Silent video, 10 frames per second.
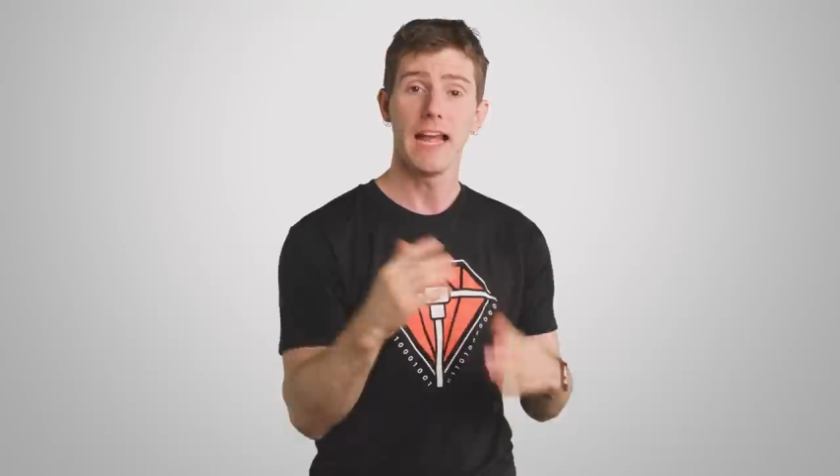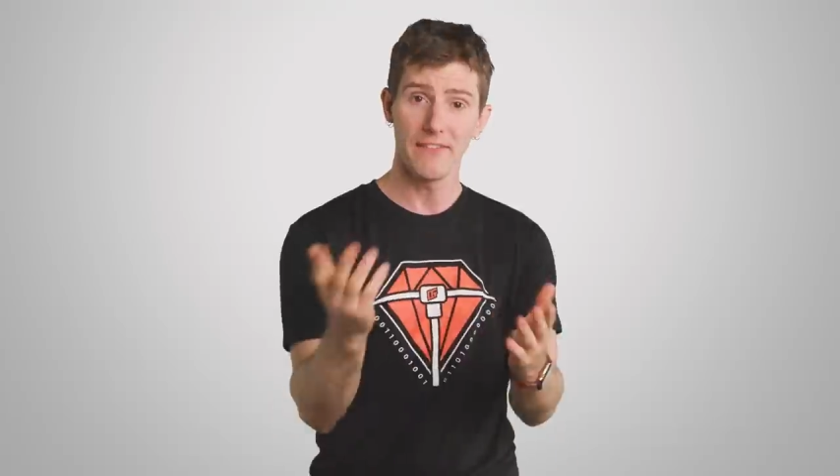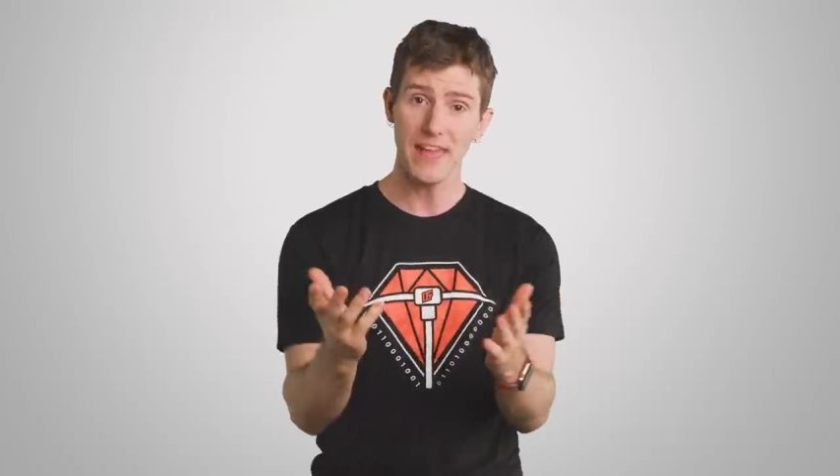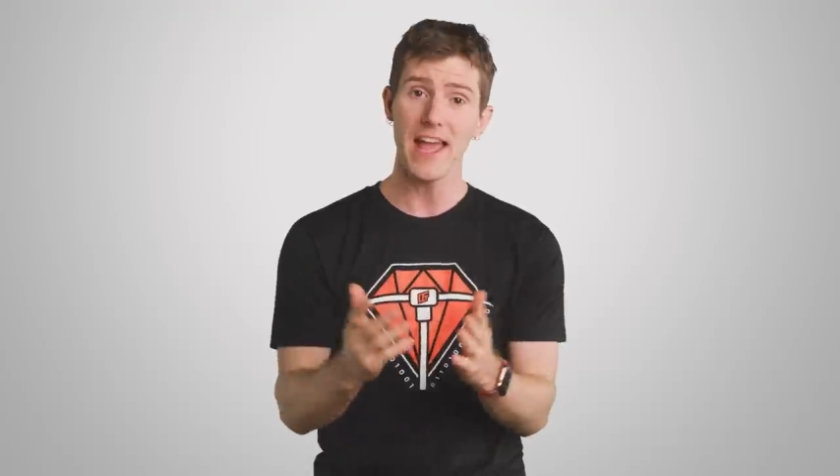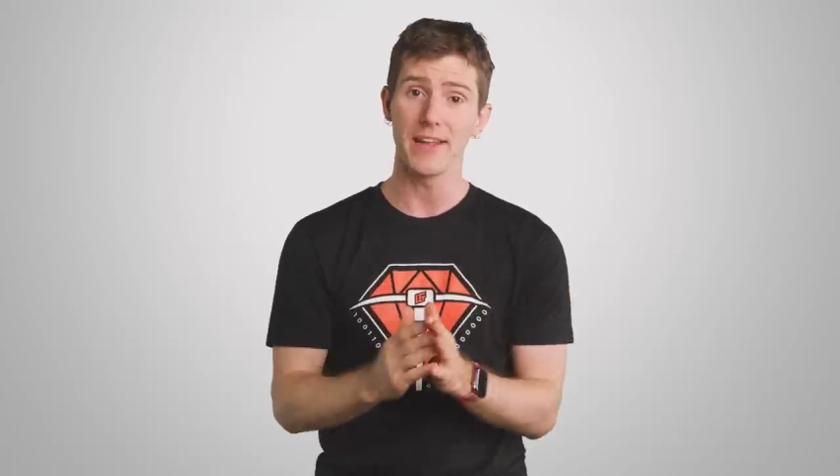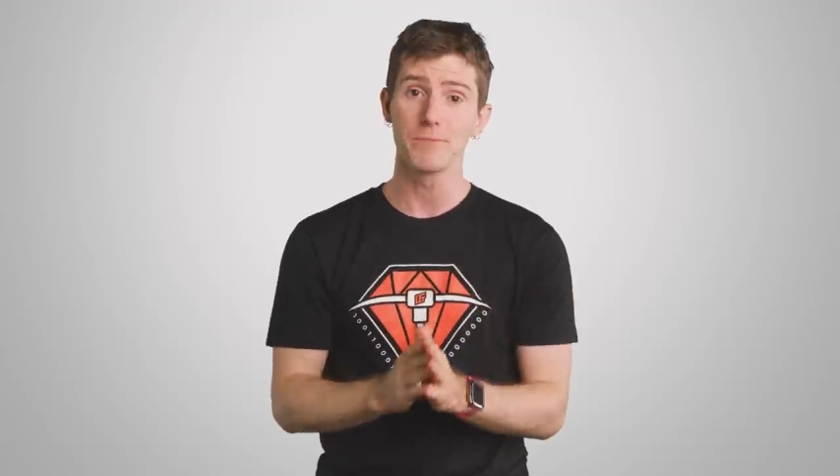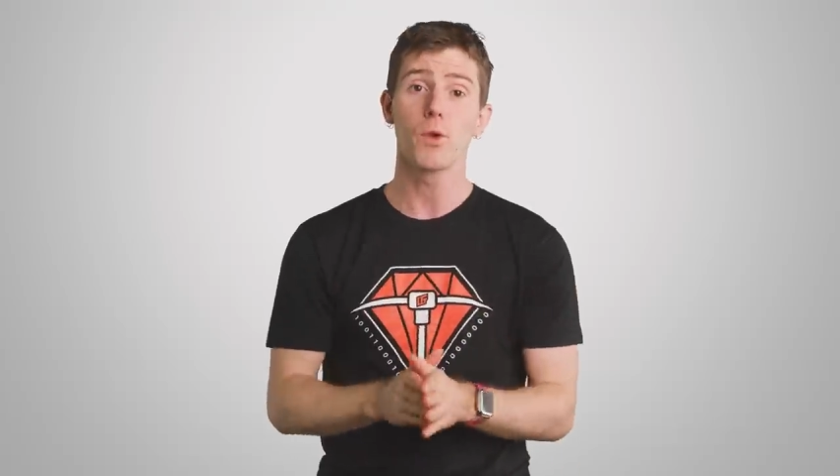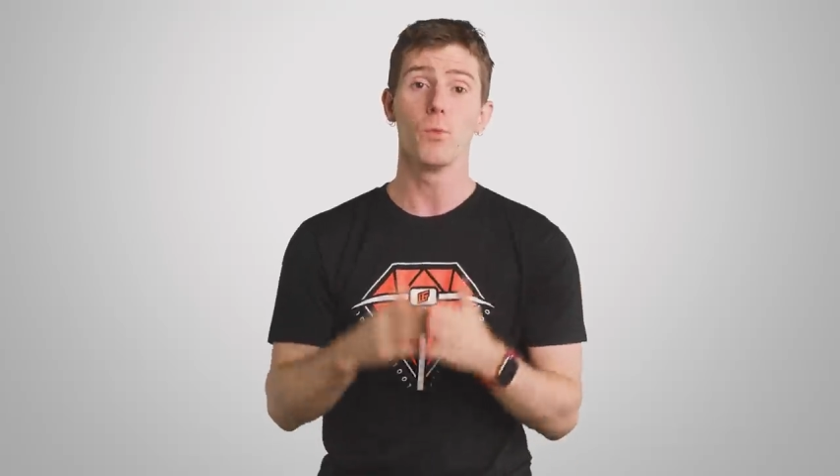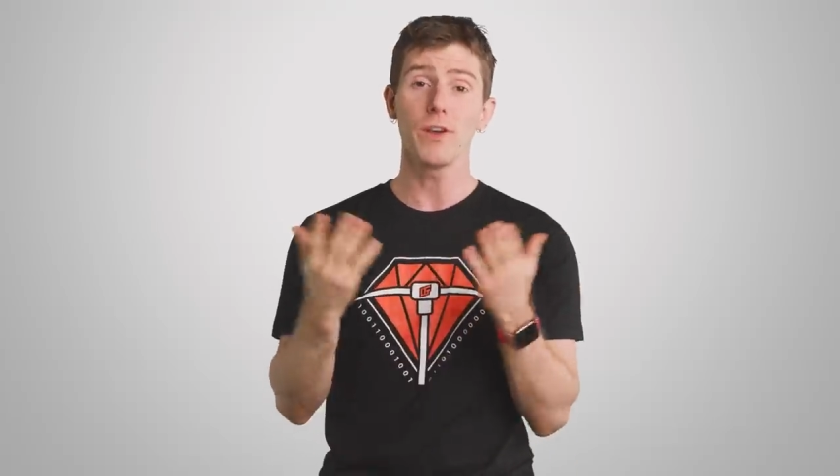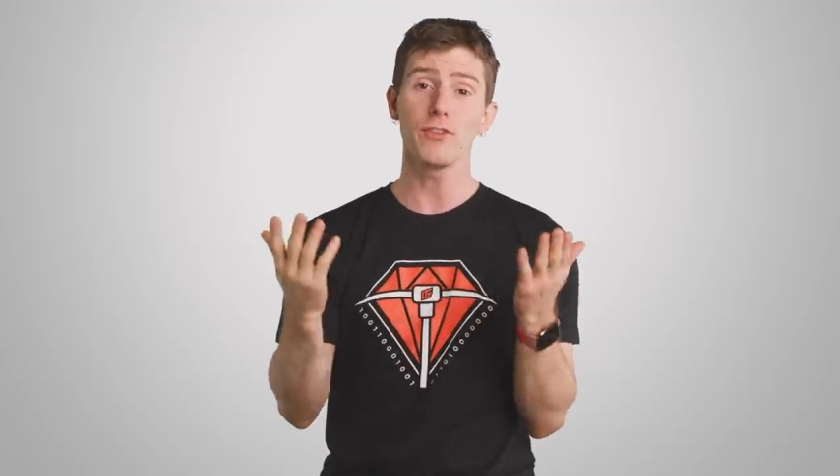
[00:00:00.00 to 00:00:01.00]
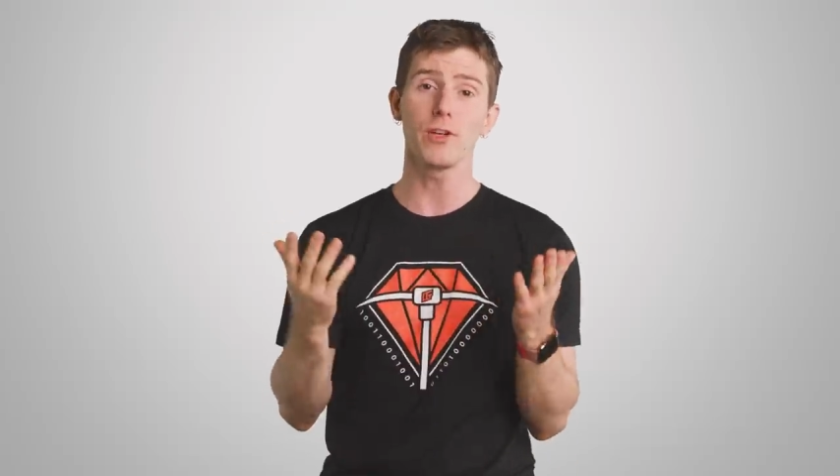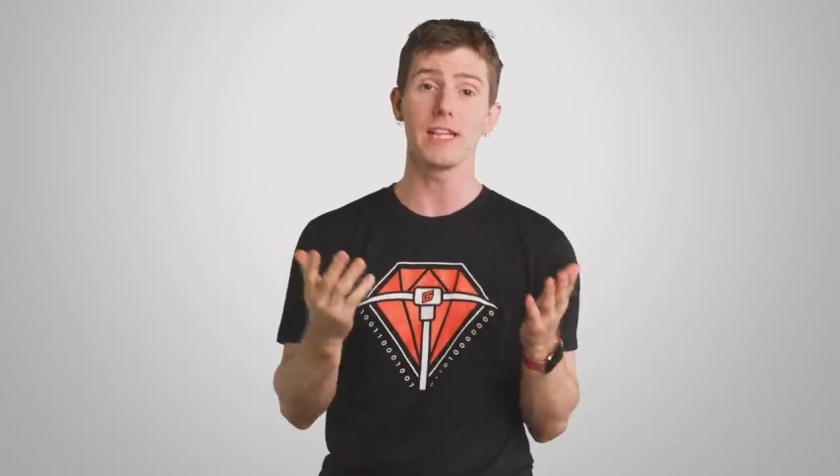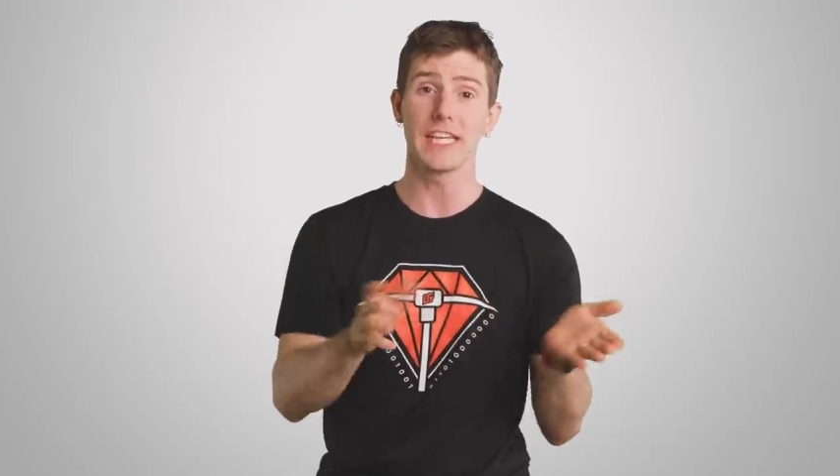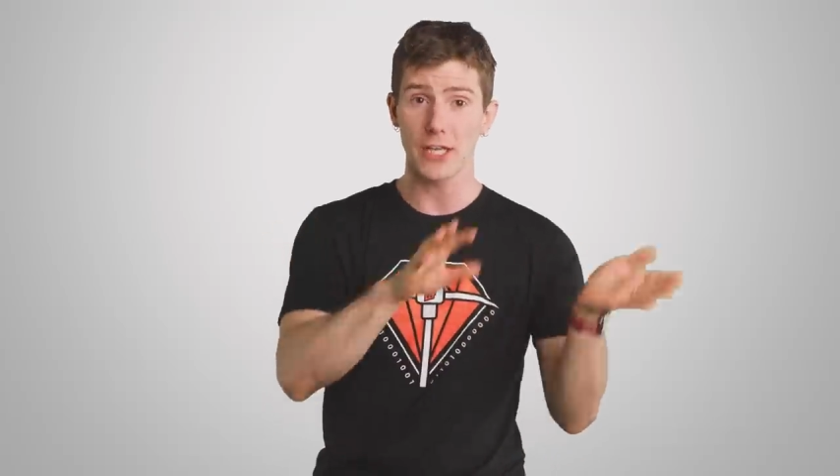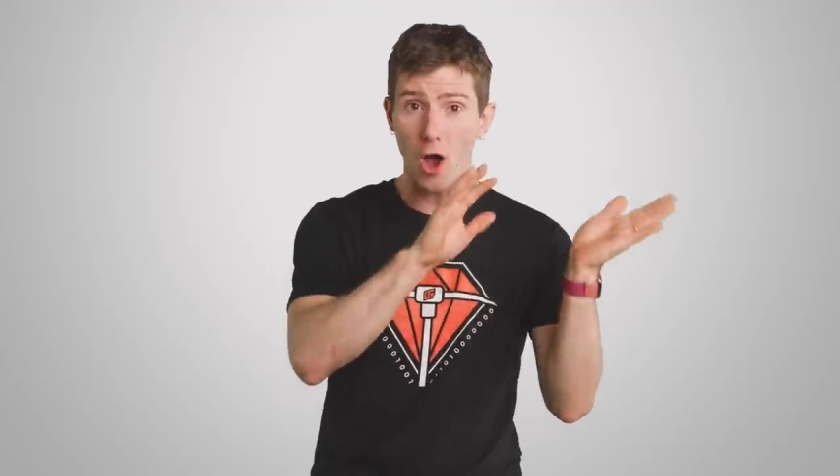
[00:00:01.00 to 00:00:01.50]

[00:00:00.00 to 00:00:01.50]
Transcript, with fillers: And then, once you click